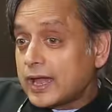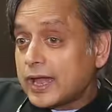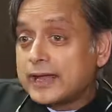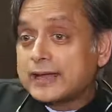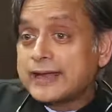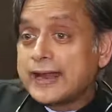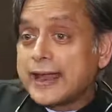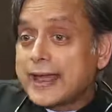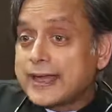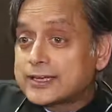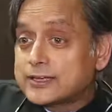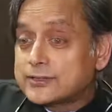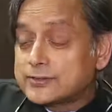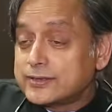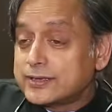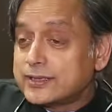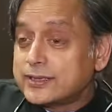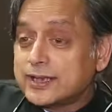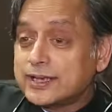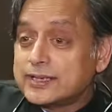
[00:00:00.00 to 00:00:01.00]
and
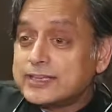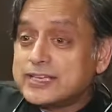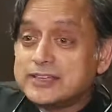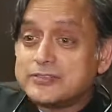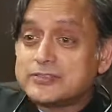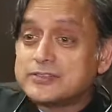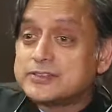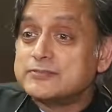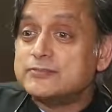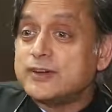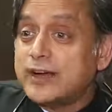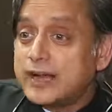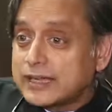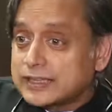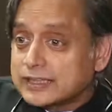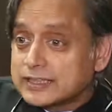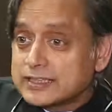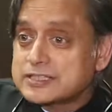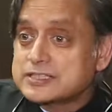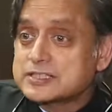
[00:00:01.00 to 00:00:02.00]
angry and even
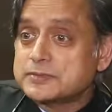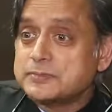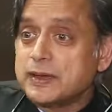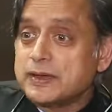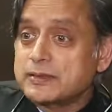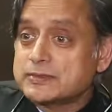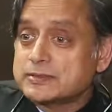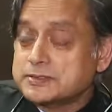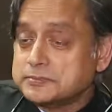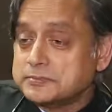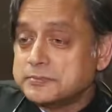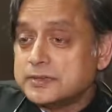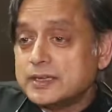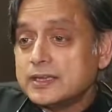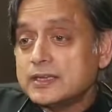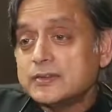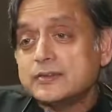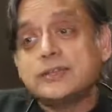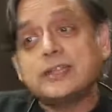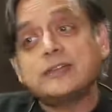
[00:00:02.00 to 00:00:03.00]
violent about them,
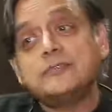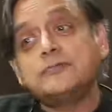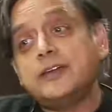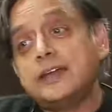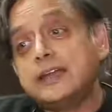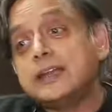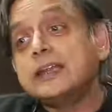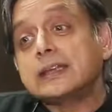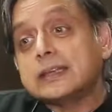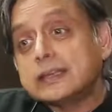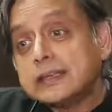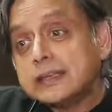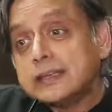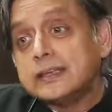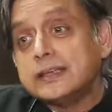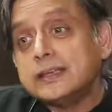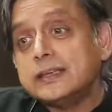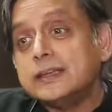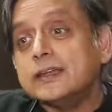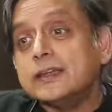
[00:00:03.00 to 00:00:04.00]
then very
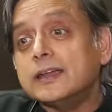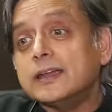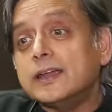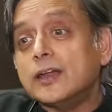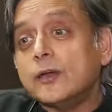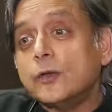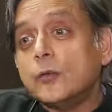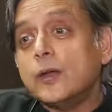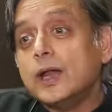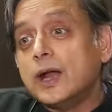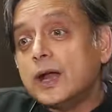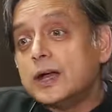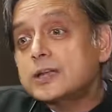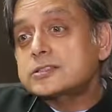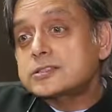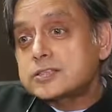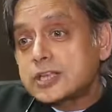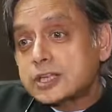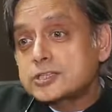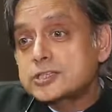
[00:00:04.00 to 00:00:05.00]
clearly we are
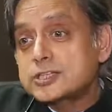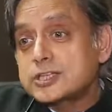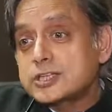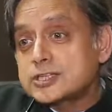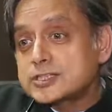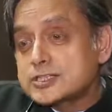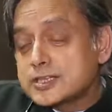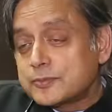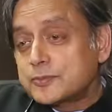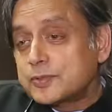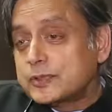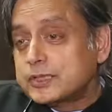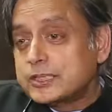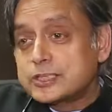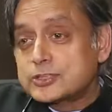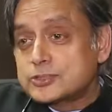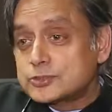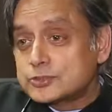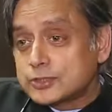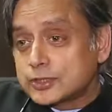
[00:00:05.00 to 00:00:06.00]
touching
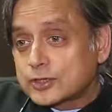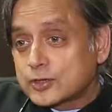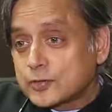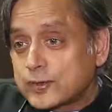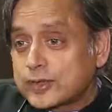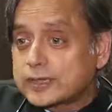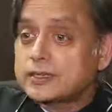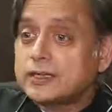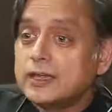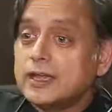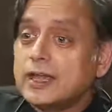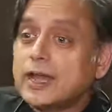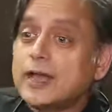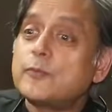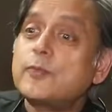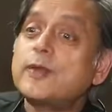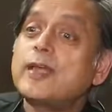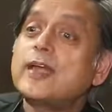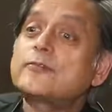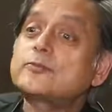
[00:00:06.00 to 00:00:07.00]
somebody to the quick,
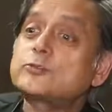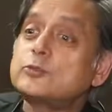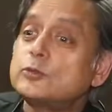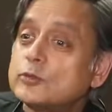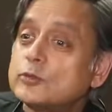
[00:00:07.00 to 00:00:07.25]
and we have